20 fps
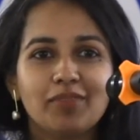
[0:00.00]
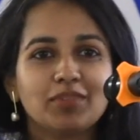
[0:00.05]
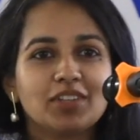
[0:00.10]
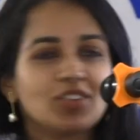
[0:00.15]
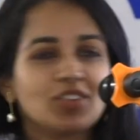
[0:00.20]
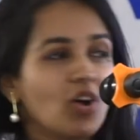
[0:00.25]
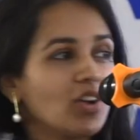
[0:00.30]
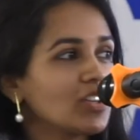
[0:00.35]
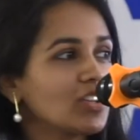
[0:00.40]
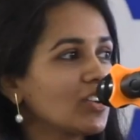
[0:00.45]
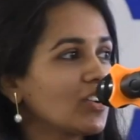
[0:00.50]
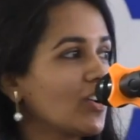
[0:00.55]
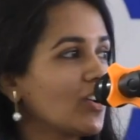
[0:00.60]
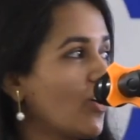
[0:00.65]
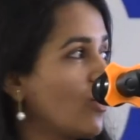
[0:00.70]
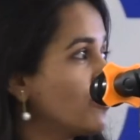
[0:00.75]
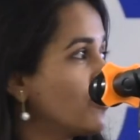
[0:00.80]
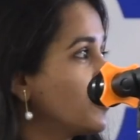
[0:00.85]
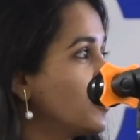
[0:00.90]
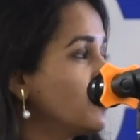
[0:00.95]
I'm the daughter
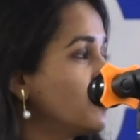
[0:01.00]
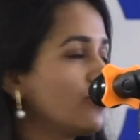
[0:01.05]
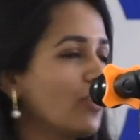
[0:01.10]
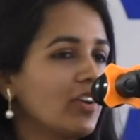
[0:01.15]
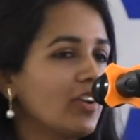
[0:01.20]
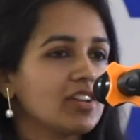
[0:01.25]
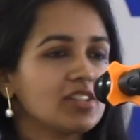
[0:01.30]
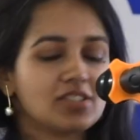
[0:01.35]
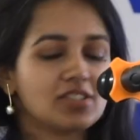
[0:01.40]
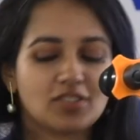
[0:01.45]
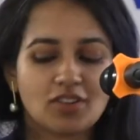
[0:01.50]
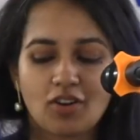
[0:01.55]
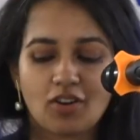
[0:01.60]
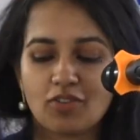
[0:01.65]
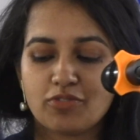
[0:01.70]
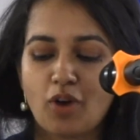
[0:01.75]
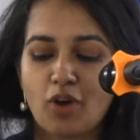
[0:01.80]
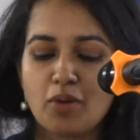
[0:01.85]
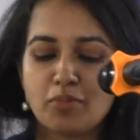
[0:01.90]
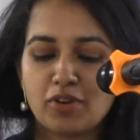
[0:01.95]
of a
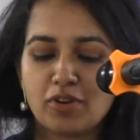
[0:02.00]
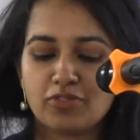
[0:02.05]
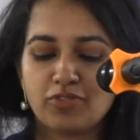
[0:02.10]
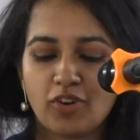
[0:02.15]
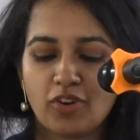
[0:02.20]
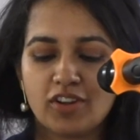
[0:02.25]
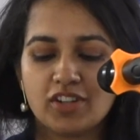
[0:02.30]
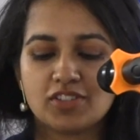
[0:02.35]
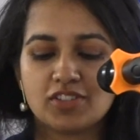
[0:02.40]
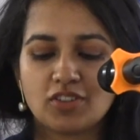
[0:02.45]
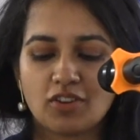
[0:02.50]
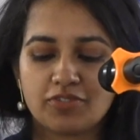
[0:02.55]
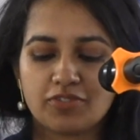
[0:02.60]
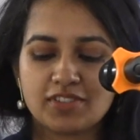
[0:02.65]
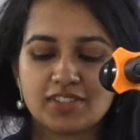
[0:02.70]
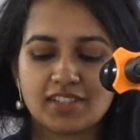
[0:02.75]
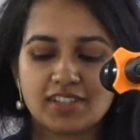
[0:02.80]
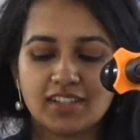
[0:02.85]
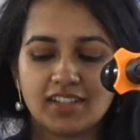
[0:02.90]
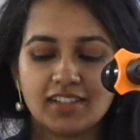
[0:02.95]
former forest
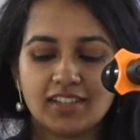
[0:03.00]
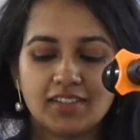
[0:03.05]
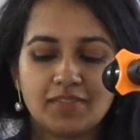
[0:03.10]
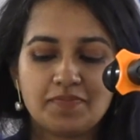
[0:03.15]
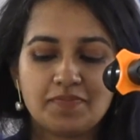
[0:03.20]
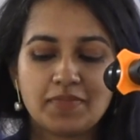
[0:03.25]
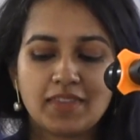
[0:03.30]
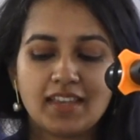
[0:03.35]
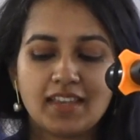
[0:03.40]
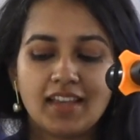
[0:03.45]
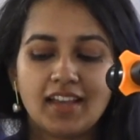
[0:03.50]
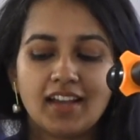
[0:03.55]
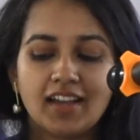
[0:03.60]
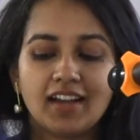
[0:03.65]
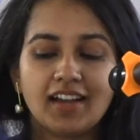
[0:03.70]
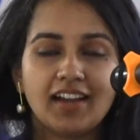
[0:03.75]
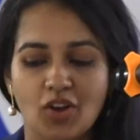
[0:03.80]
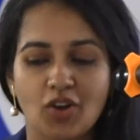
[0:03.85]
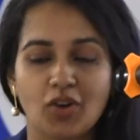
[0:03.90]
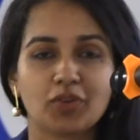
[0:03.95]
officer.
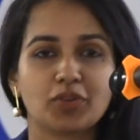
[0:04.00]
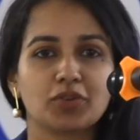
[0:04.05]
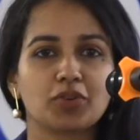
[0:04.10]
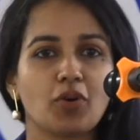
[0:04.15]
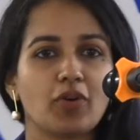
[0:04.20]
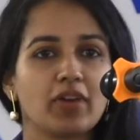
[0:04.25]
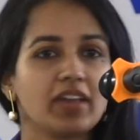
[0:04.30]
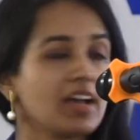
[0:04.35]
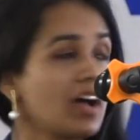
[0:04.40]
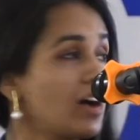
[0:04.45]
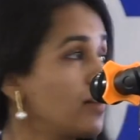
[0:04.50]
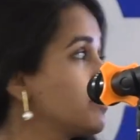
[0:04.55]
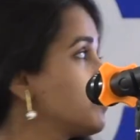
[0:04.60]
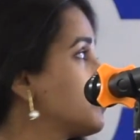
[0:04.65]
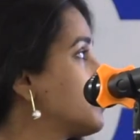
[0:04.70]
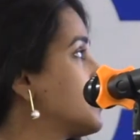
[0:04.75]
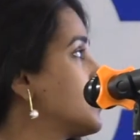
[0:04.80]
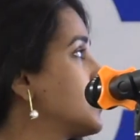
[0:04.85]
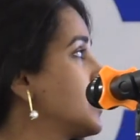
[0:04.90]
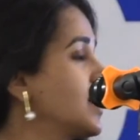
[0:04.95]
So growing up
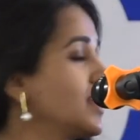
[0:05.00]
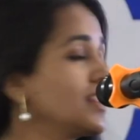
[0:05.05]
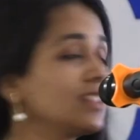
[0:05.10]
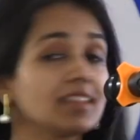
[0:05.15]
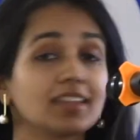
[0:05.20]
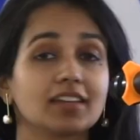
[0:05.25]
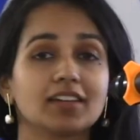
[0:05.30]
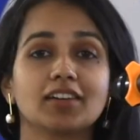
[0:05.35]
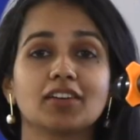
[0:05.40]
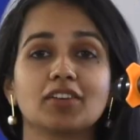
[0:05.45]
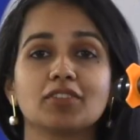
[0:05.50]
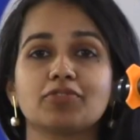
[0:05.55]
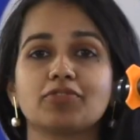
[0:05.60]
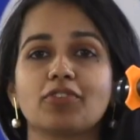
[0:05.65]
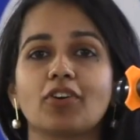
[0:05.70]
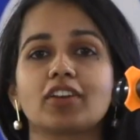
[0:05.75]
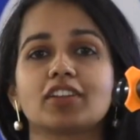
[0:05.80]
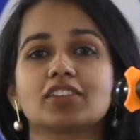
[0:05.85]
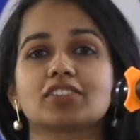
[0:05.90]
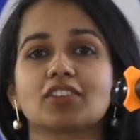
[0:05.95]
in the
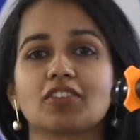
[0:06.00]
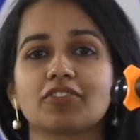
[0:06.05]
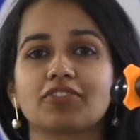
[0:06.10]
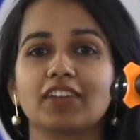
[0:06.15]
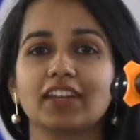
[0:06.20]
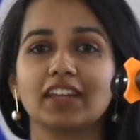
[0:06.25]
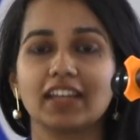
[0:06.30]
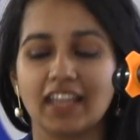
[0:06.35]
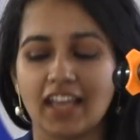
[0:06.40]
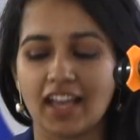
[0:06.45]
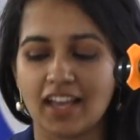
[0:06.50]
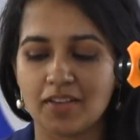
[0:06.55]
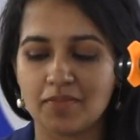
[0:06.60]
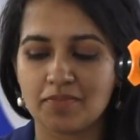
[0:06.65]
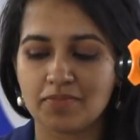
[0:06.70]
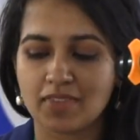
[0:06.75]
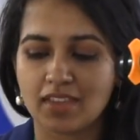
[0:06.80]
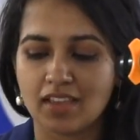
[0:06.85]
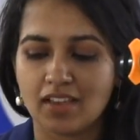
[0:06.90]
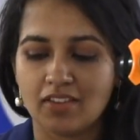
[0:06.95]
forests of
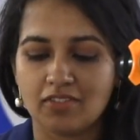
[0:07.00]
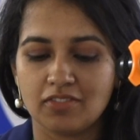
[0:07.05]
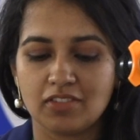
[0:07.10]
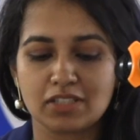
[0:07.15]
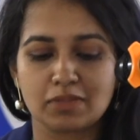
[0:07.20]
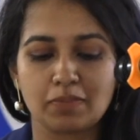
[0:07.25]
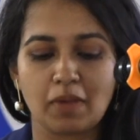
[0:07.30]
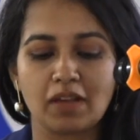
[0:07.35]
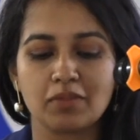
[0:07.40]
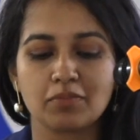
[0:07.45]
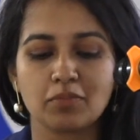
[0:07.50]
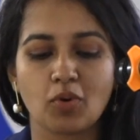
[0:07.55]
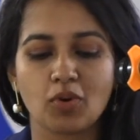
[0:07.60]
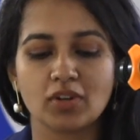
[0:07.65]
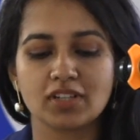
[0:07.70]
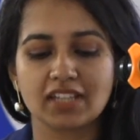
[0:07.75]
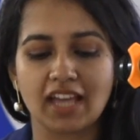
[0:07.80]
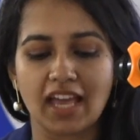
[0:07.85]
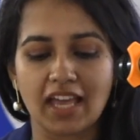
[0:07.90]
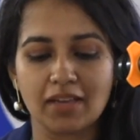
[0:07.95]
India, we spend
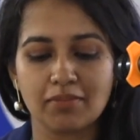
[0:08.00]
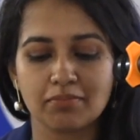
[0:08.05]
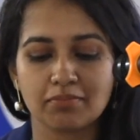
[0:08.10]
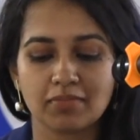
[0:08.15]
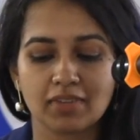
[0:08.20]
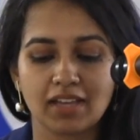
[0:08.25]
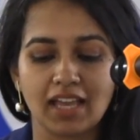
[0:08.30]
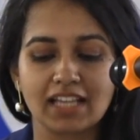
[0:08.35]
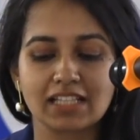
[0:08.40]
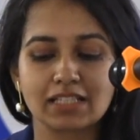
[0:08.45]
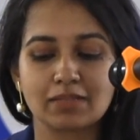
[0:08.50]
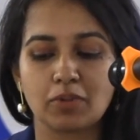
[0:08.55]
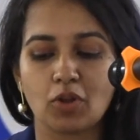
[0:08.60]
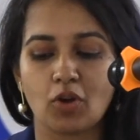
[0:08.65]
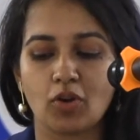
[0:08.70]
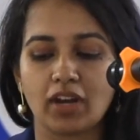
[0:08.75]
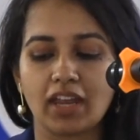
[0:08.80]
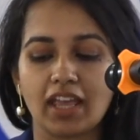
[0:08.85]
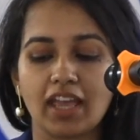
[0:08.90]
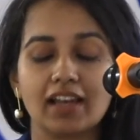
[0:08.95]
more time
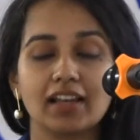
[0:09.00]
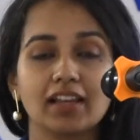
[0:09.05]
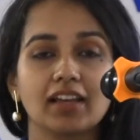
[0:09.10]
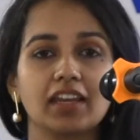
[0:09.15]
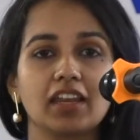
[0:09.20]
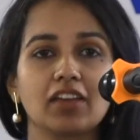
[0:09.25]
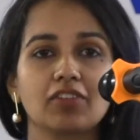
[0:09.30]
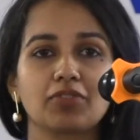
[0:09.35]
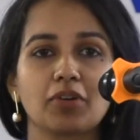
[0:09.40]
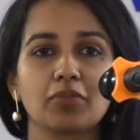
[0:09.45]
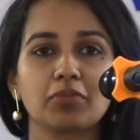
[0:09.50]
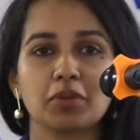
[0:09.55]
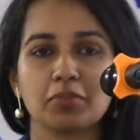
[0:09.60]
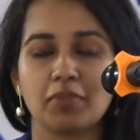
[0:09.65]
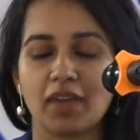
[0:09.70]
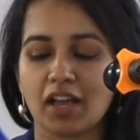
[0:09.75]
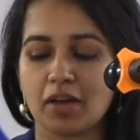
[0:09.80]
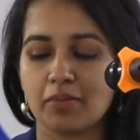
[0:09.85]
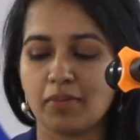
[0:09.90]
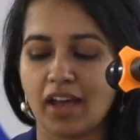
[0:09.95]
exploring and learning from
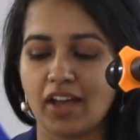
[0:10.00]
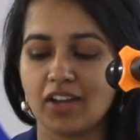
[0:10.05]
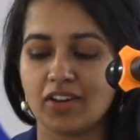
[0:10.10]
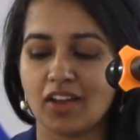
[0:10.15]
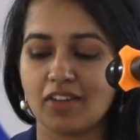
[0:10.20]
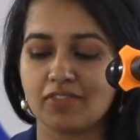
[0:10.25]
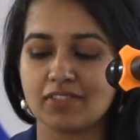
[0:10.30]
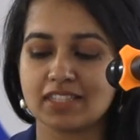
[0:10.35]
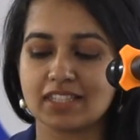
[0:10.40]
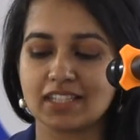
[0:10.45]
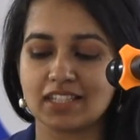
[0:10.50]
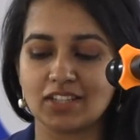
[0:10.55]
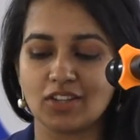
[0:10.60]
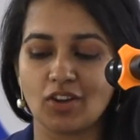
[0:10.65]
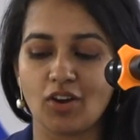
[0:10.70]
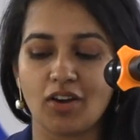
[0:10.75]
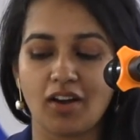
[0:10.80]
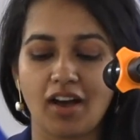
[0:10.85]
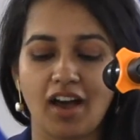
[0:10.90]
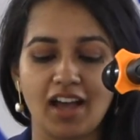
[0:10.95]
the mega
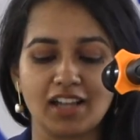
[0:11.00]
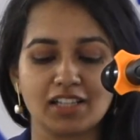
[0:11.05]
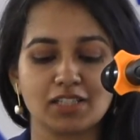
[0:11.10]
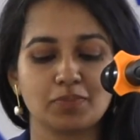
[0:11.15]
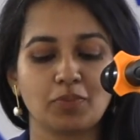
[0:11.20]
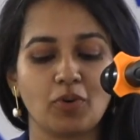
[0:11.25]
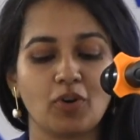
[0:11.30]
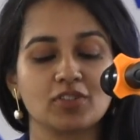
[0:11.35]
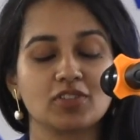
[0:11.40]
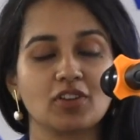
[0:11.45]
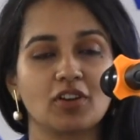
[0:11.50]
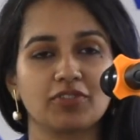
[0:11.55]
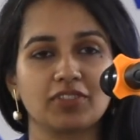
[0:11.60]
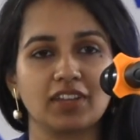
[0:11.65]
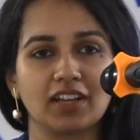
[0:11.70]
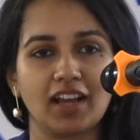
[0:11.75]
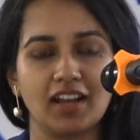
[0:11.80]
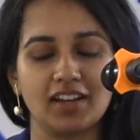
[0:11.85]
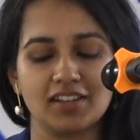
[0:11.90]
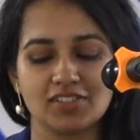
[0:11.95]
biodiversity hotspots
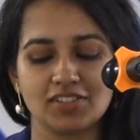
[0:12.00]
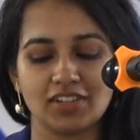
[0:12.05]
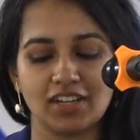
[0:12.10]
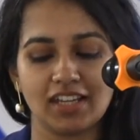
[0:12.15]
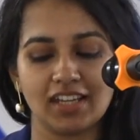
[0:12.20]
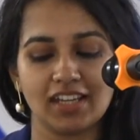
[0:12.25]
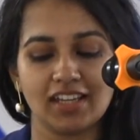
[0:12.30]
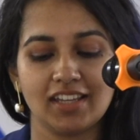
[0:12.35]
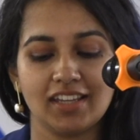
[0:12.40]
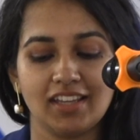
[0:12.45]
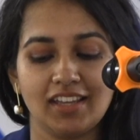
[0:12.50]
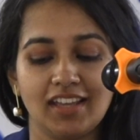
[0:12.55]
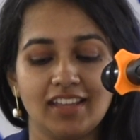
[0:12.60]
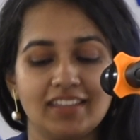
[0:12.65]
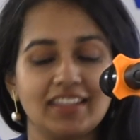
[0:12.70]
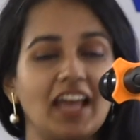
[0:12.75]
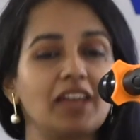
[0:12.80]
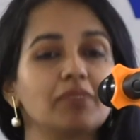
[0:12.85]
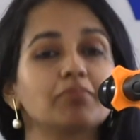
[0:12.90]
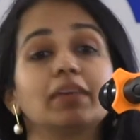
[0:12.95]
of the country
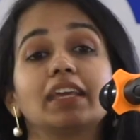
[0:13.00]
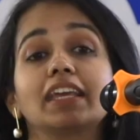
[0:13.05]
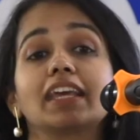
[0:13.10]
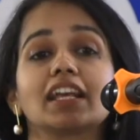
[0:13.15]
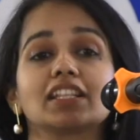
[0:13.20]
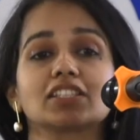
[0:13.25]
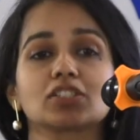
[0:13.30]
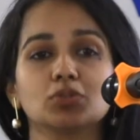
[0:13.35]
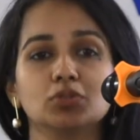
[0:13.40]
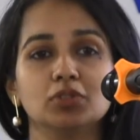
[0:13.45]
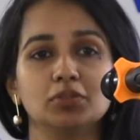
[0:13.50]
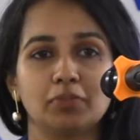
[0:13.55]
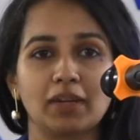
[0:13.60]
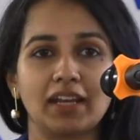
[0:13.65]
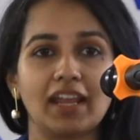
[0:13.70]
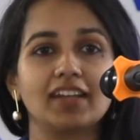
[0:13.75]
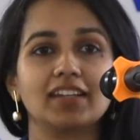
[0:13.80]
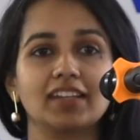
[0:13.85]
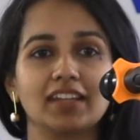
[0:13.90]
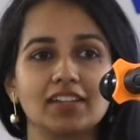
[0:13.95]
than being at school.
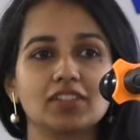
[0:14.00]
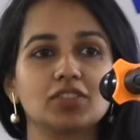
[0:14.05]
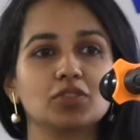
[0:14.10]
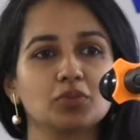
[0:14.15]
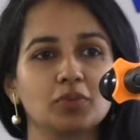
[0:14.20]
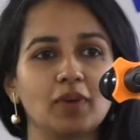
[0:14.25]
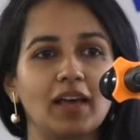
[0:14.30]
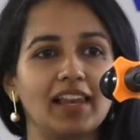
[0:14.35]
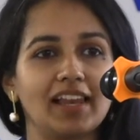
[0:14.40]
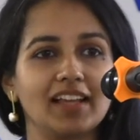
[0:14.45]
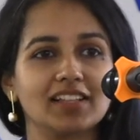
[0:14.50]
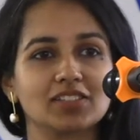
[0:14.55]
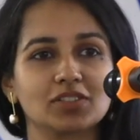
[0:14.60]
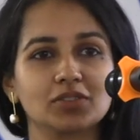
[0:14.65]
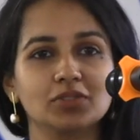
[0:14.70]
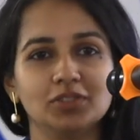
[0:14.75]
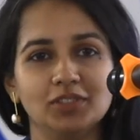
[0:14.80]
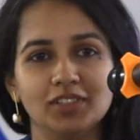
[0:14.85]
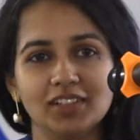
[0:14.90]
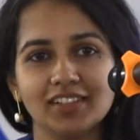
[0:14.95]
But I did do well at
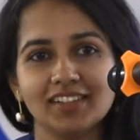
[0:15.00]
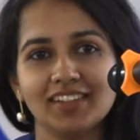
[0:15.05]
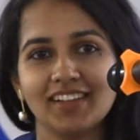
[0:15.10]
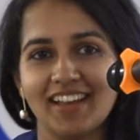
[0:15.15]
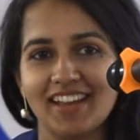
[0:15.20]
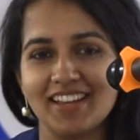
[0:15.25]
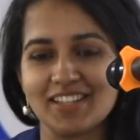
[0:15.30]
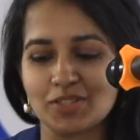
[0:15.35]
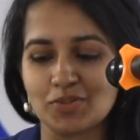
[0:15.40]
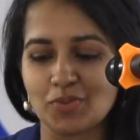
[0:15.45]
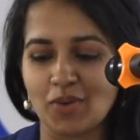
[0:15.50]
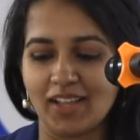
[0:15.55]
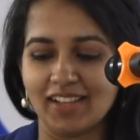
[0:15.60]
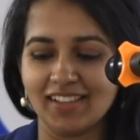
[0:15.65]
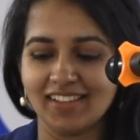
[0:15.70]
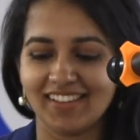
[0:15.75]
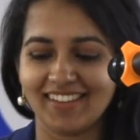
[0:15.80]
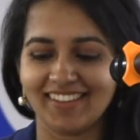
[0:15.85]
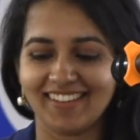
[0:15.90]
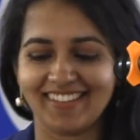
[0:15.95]
school as
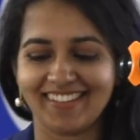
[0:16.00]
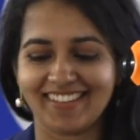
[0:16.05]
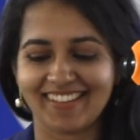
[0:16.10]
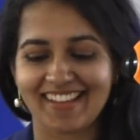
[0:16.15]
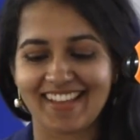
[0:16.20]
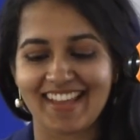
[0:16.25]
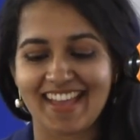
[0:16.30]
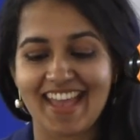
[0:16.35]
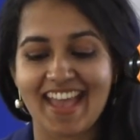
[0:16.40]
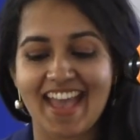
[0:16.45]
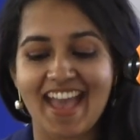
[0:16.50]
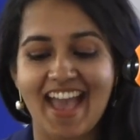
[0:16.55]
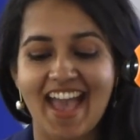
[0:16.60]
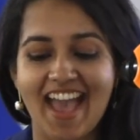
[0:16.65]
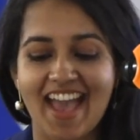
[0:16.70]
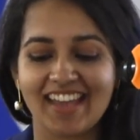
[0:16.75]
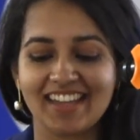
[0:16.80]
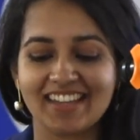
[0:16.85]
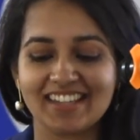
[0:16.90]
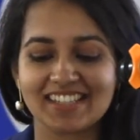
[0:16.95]
well.
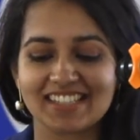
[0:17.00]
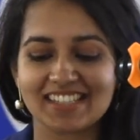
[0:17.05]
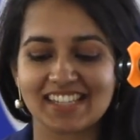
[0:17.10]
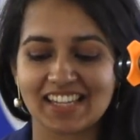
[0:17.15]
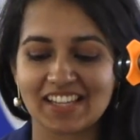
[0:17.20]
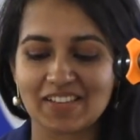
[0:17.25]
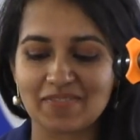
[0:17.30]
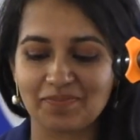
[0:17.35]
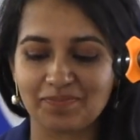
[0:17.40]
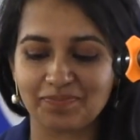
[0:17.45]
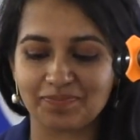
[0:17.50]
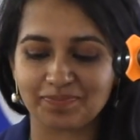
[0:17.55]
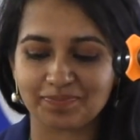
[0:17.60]
And